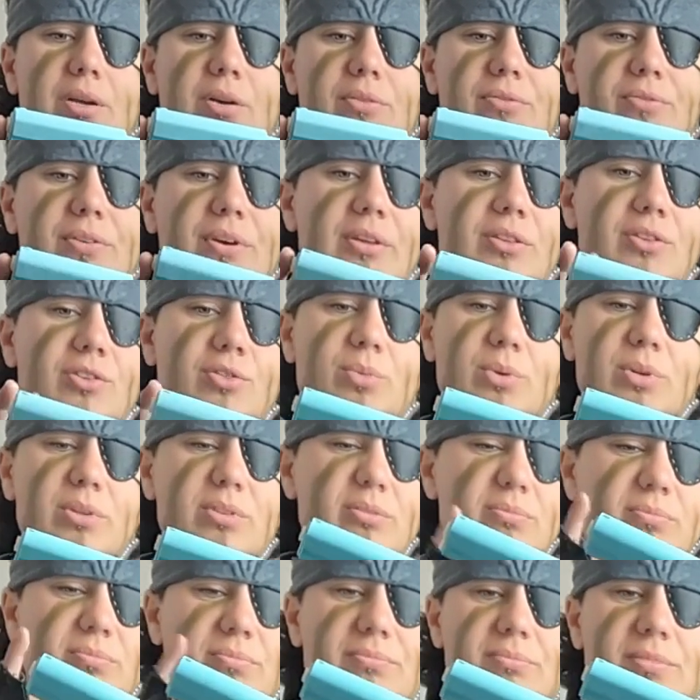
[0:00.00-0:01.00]
yeah, I found this one
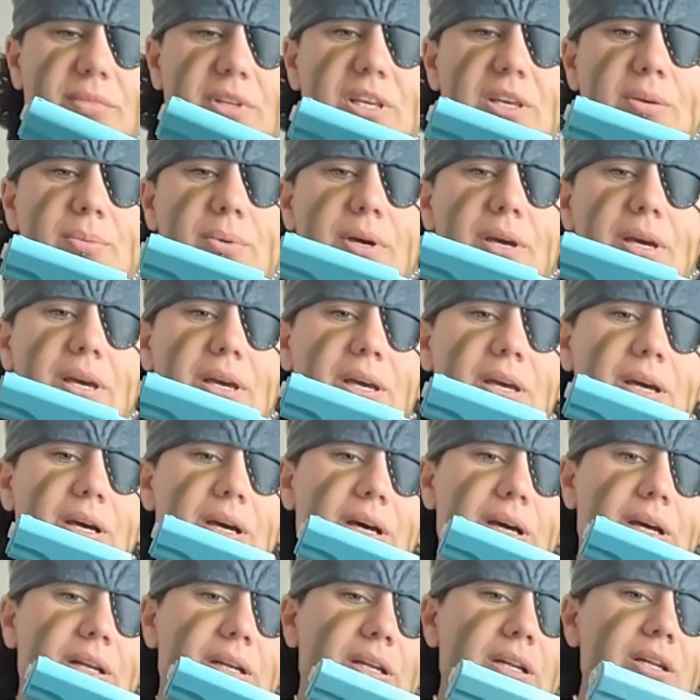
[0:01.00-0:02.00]
on eBay,
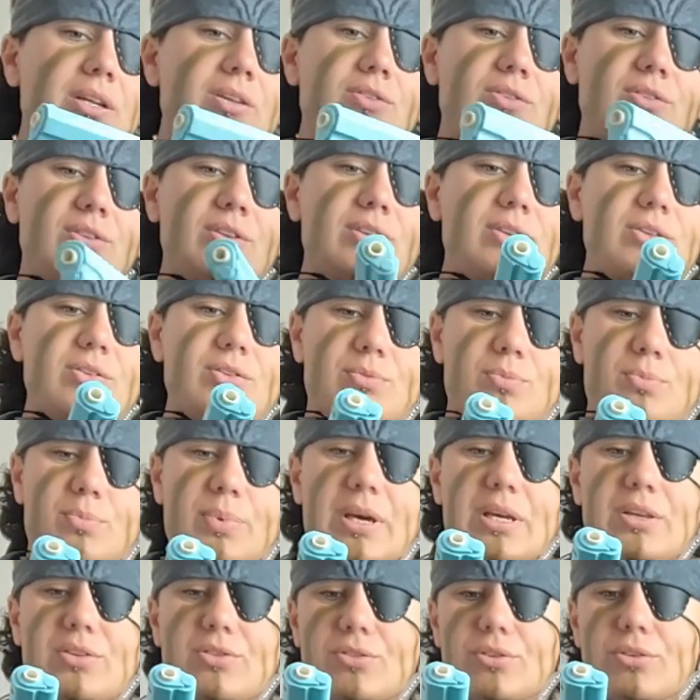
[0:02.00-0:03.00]
and it is
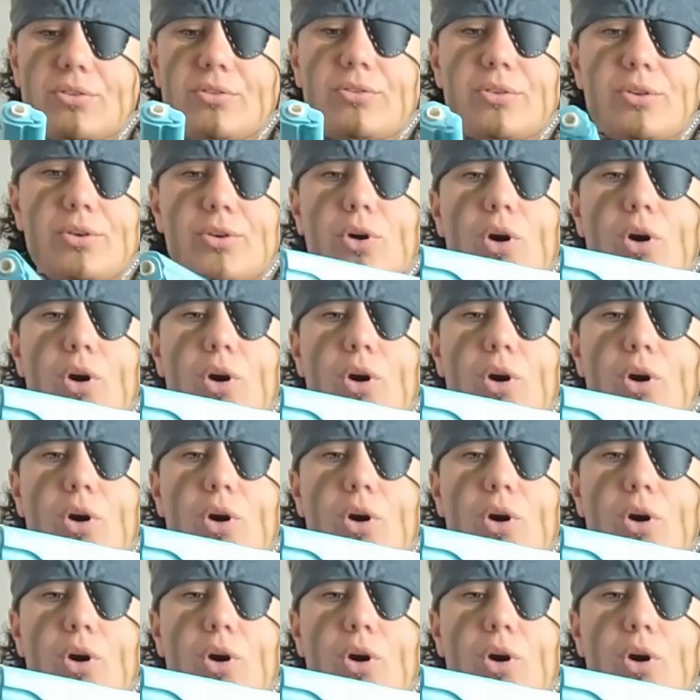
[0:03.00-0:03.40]
based on the